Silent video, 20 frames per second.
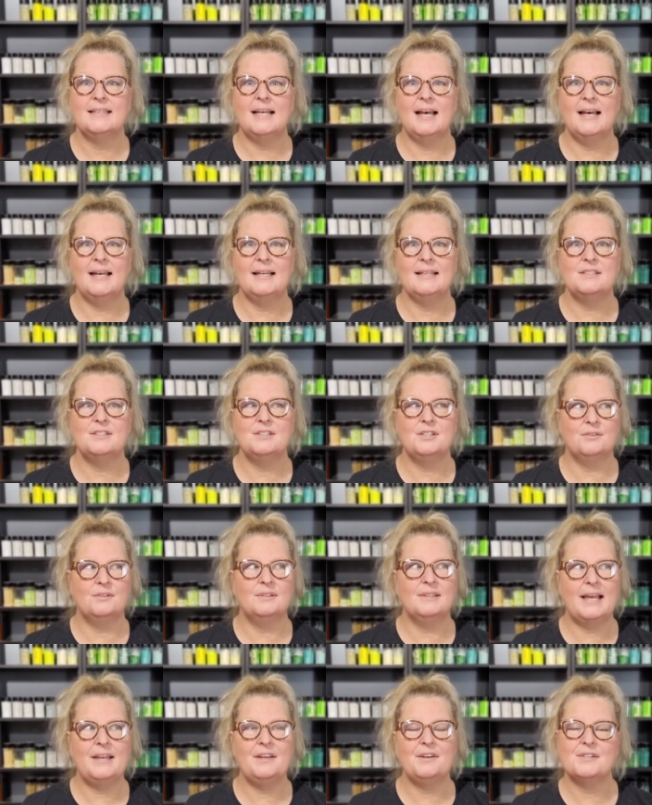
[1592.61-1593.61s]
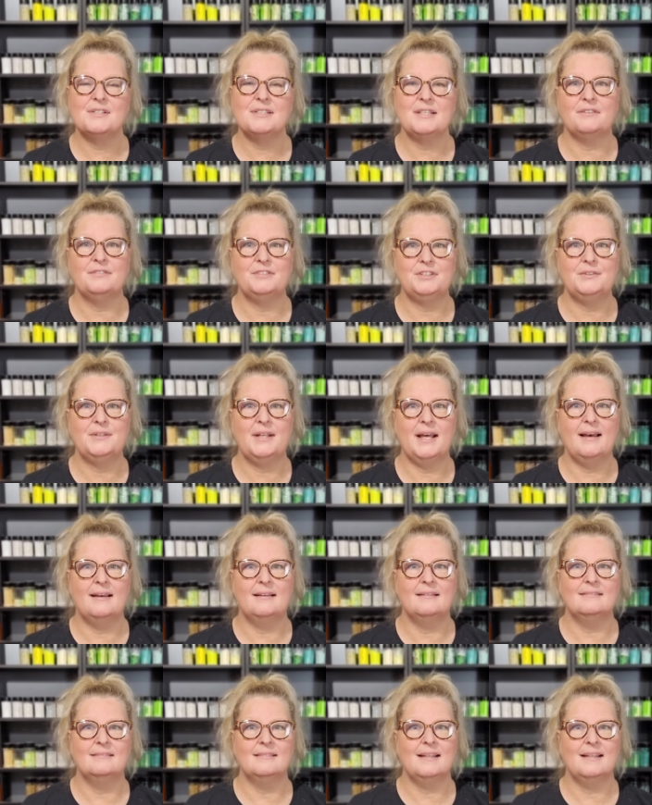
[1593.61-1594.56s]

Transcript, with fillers: And so let yourself do that.